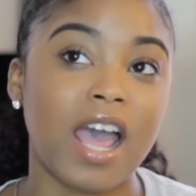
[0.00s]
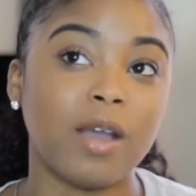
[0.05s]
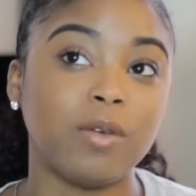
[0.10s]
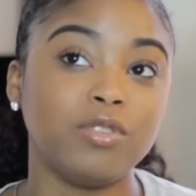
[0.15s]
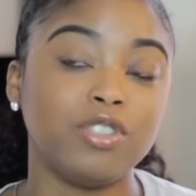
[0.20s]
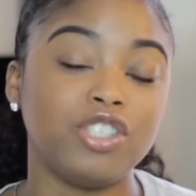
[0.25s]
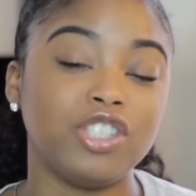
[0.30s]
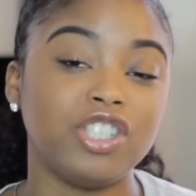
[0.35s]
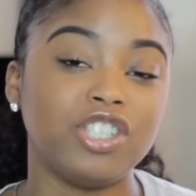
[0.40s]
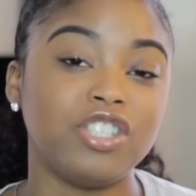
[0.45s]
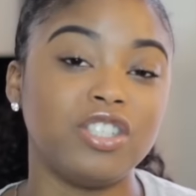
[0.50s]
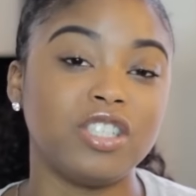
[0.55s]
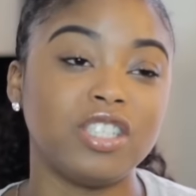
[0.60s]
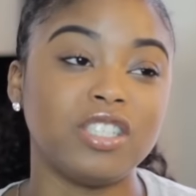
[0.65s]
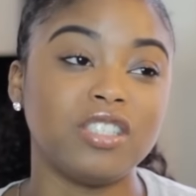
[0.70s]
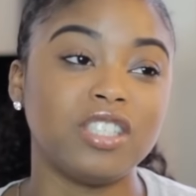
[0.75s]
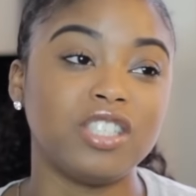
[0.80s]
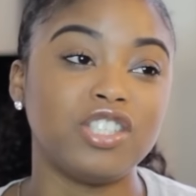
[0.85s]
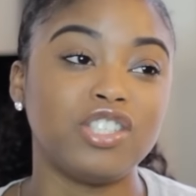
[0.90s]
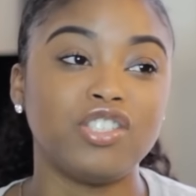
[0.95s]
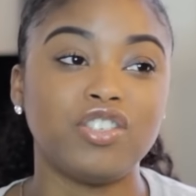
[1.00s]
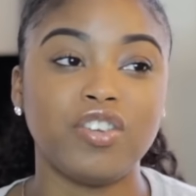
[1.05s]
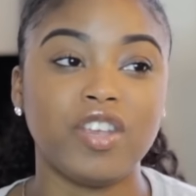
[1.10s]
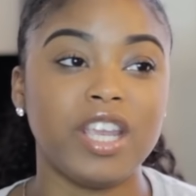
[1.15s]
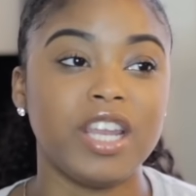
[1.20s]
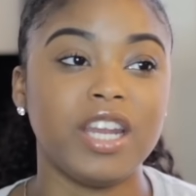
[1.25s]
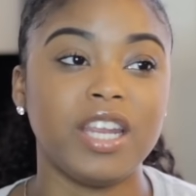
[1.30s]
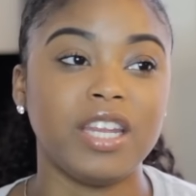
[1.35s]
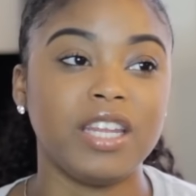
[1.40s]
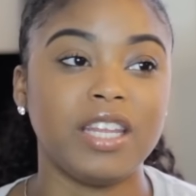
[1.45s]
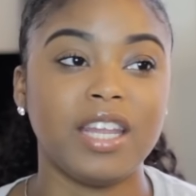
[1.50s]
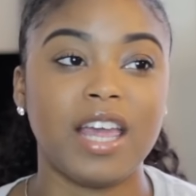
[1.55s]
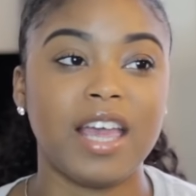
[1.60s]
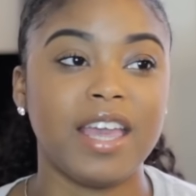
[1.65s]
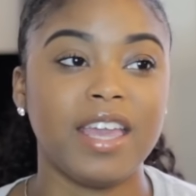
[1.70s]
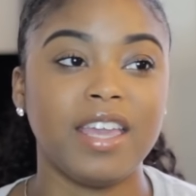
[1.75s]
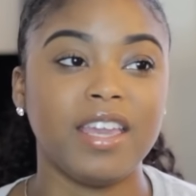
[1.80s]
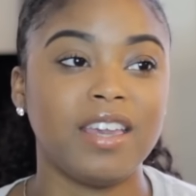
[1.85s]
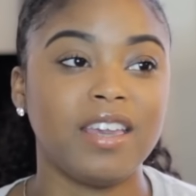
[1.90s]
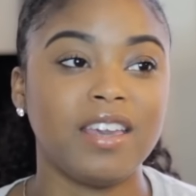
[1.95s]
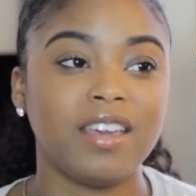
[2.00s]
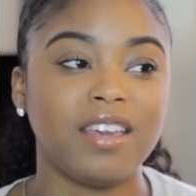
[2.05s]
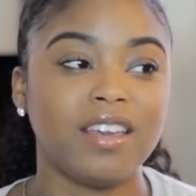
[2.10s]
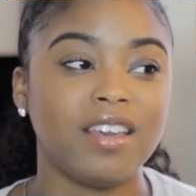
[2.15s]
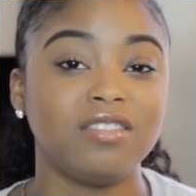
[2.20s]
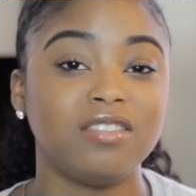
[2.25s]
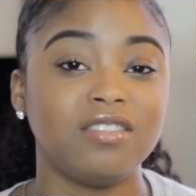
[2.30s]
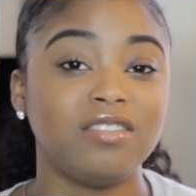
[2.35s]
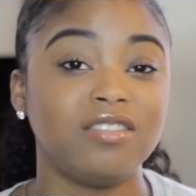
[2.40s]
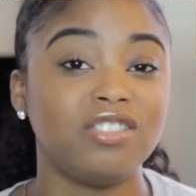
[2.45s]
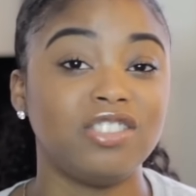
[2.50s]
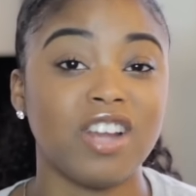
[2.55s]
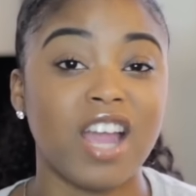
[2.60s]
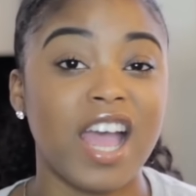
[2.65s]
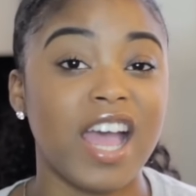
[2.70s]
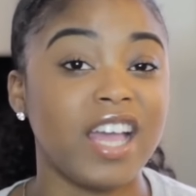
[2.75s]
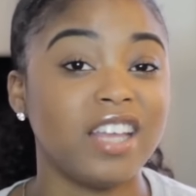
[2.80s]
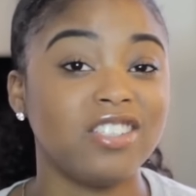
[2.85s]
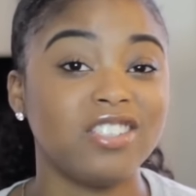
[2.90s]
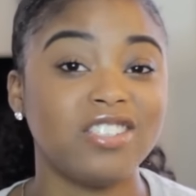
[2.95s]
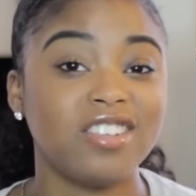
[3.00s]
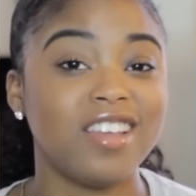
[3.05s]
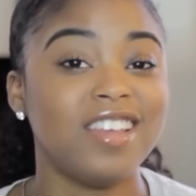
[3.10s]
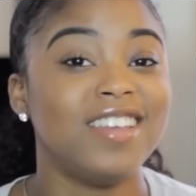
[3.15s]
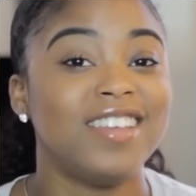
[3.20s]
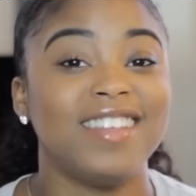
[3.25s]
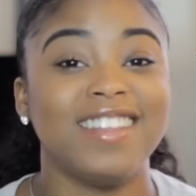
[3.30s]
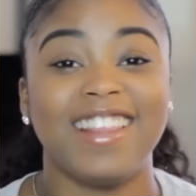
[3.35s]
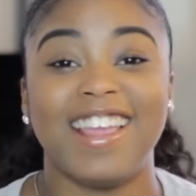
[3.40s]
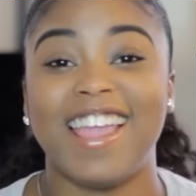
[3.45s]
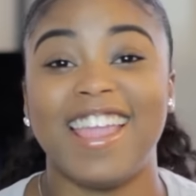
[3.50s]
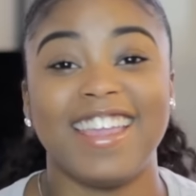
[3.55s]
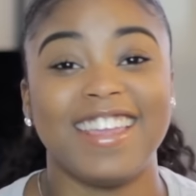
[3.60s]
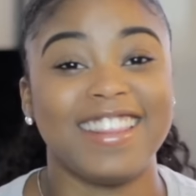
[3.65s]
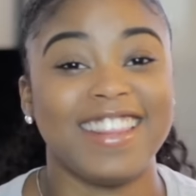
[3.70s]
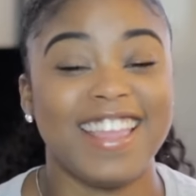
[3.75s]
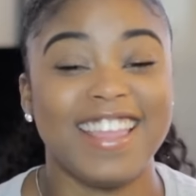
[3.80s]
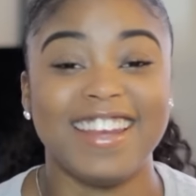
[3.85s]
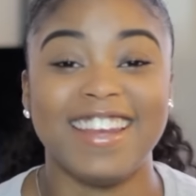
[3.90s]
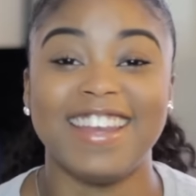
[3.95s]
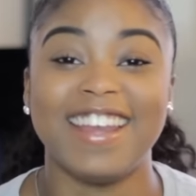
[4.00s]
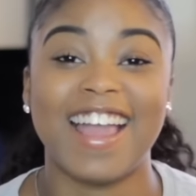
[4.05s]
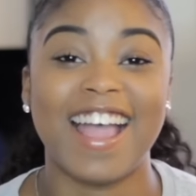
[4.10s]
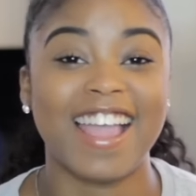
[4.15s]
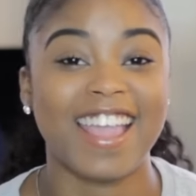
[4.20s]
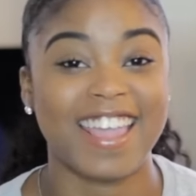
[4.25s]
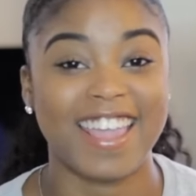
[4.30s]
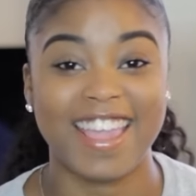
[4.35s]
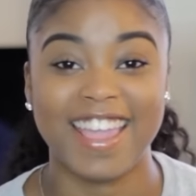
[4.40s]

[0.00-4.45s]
I was just treated like trash. Like, they did not